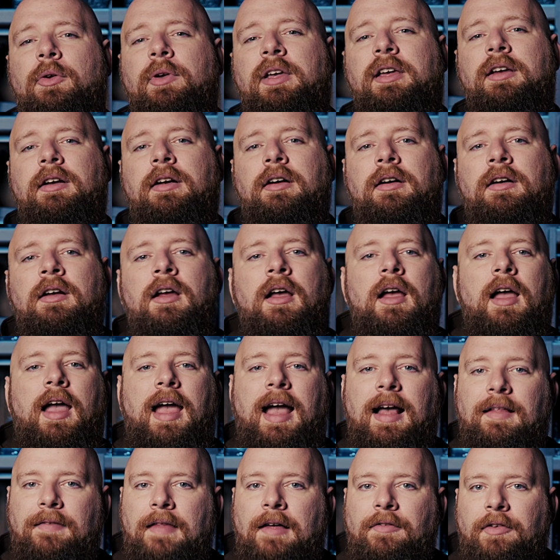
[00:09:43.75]
here
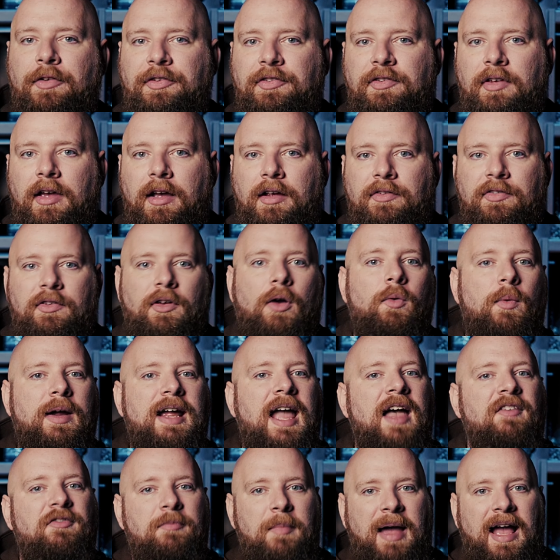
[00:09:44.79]
at level 6, we
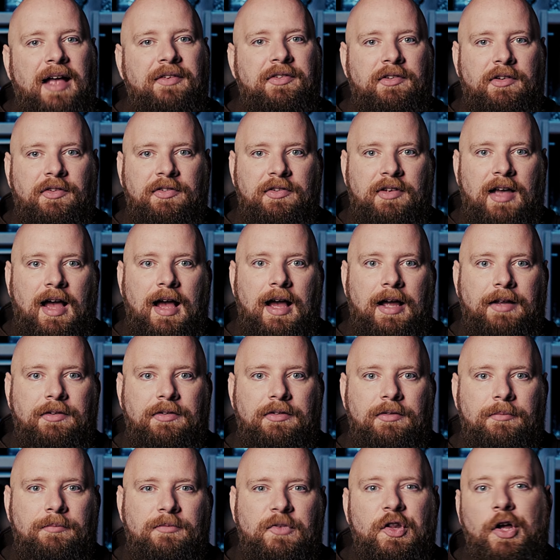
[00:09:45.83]
have Mass
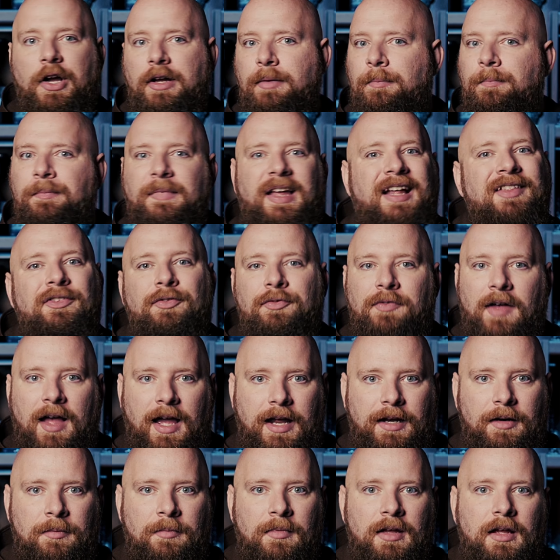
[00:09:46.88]
Disguise. Look, it's
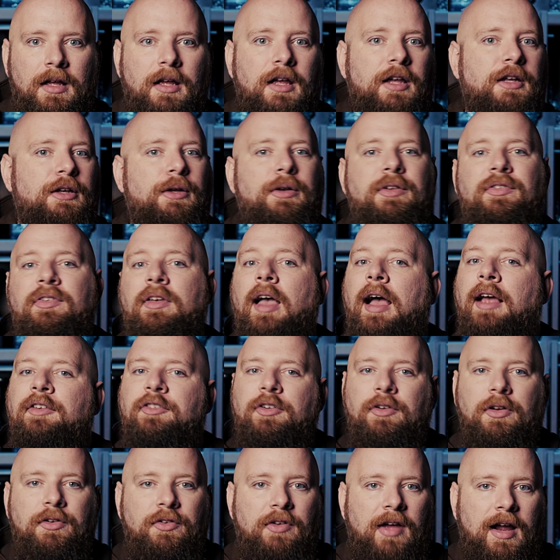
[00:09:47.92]
fine. You disguise
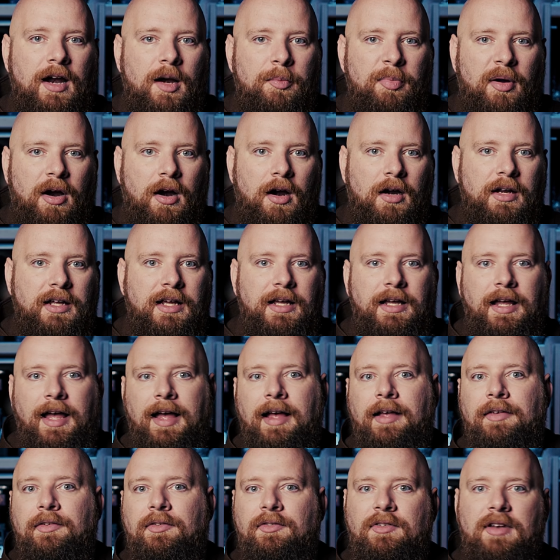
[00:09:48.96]
your entire party
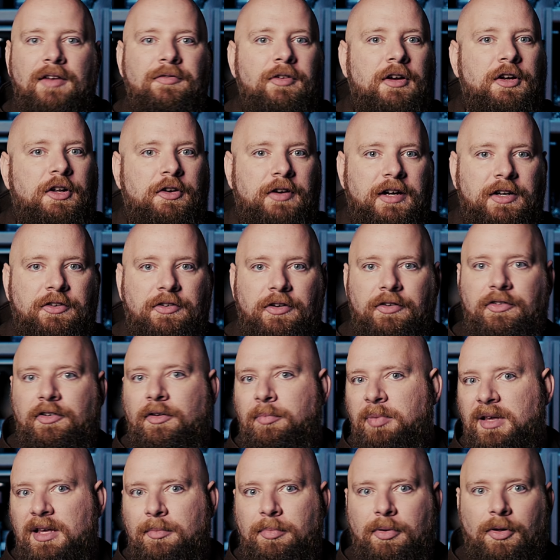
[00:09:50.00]
as different creatures or
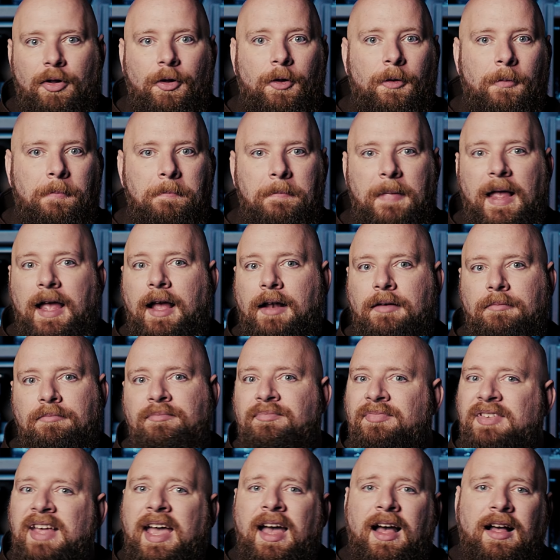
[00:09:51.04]
people,
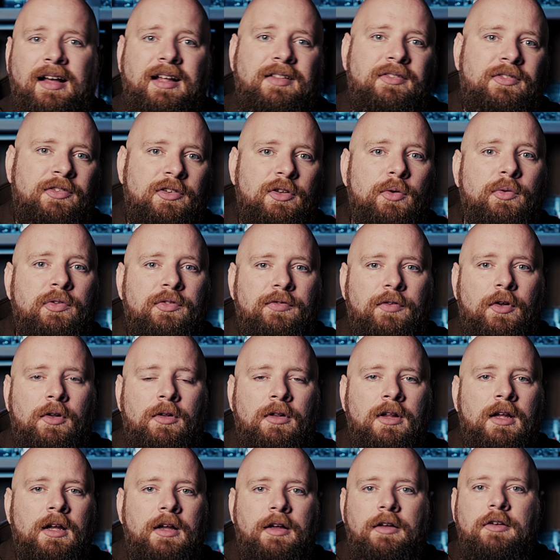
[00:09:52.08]
and yeah, it's
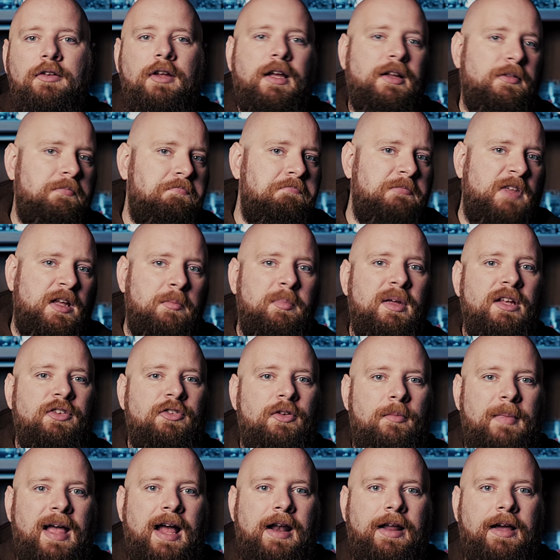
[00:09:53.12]
useful. It can be
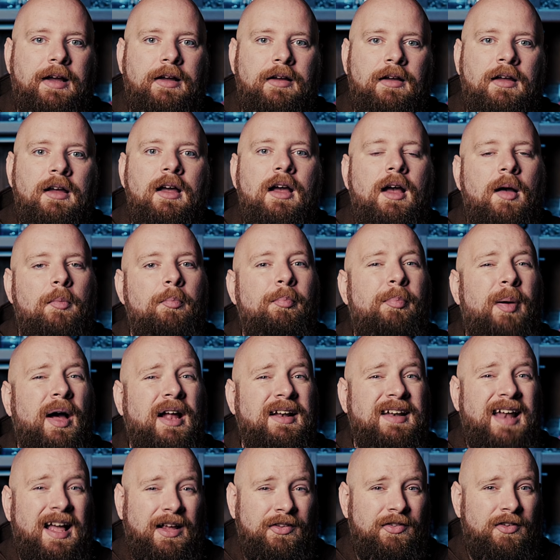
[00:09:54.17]
dramatic. But
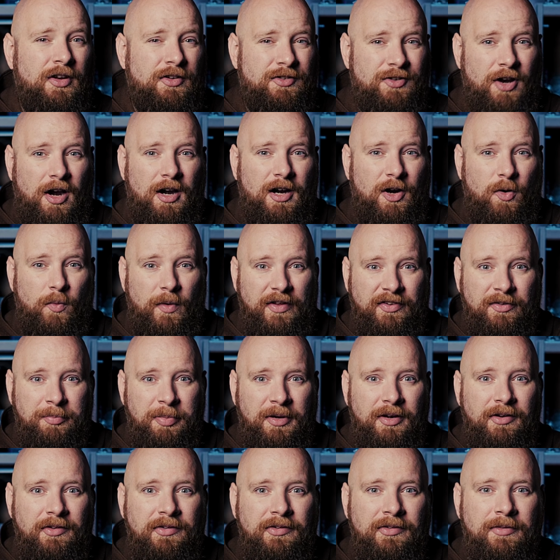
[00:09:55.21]
next to Dark
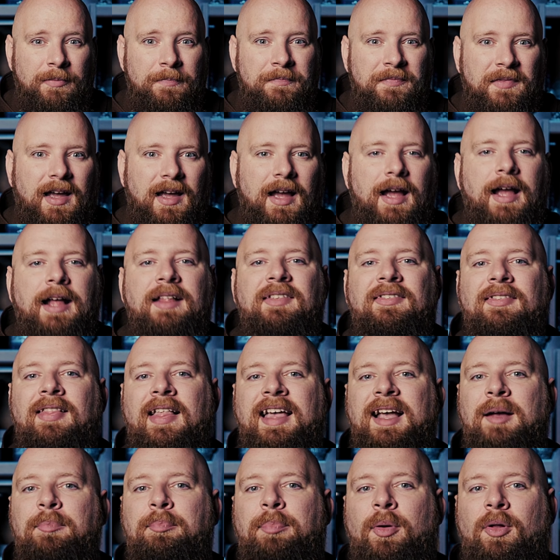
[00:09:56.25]
Whispers, it's
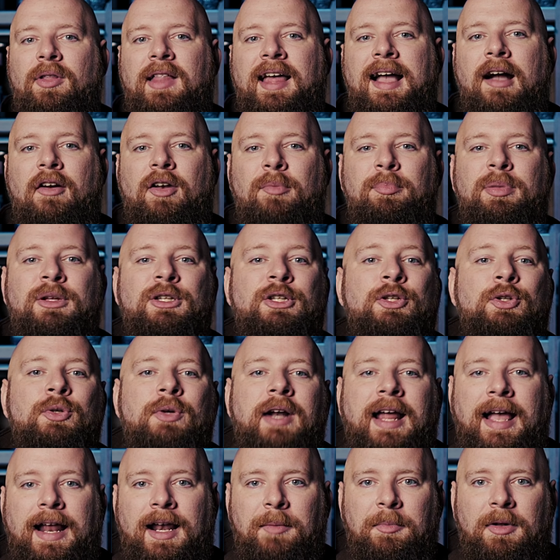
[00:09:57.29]
like pulling out a
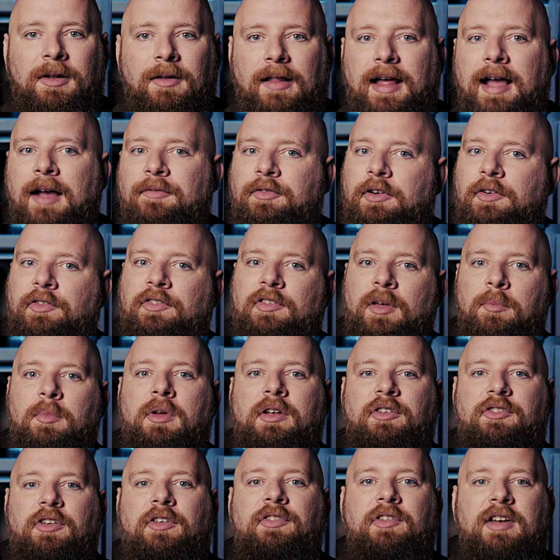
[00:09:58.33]
balloon animal after
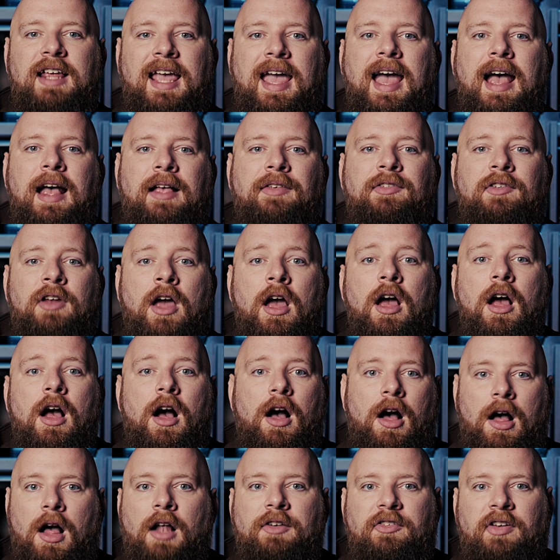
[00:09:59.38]
someone just cast
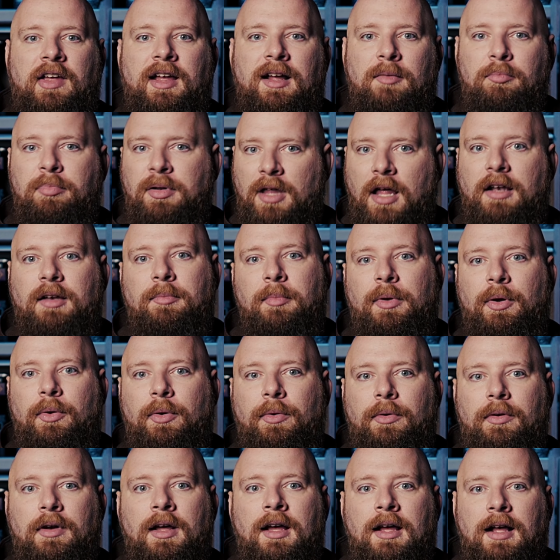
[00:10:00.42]
Haunting Blood
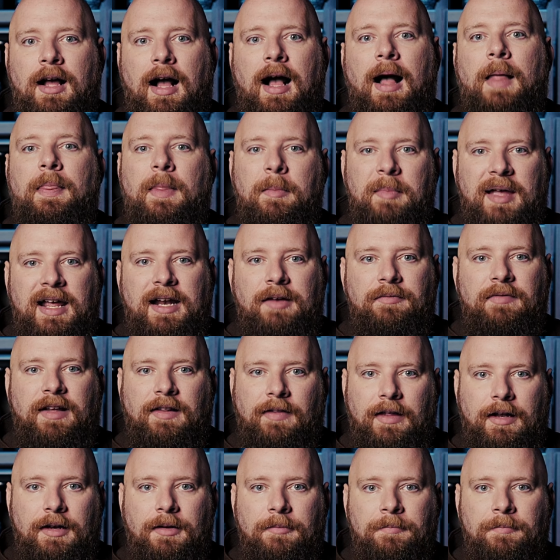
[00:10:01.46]
Moon on the main villain.